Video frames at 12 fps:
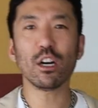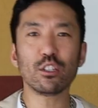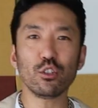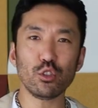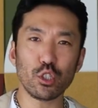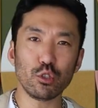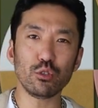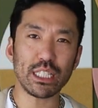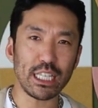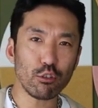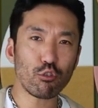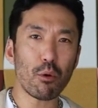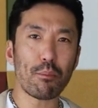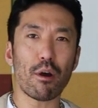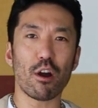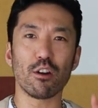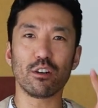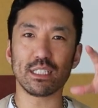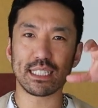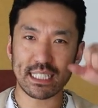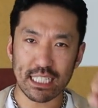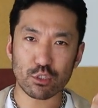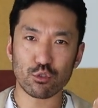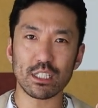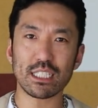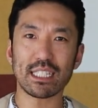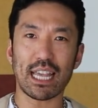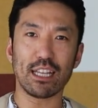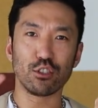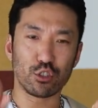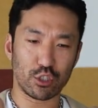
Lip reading: I want to use equal part citrus and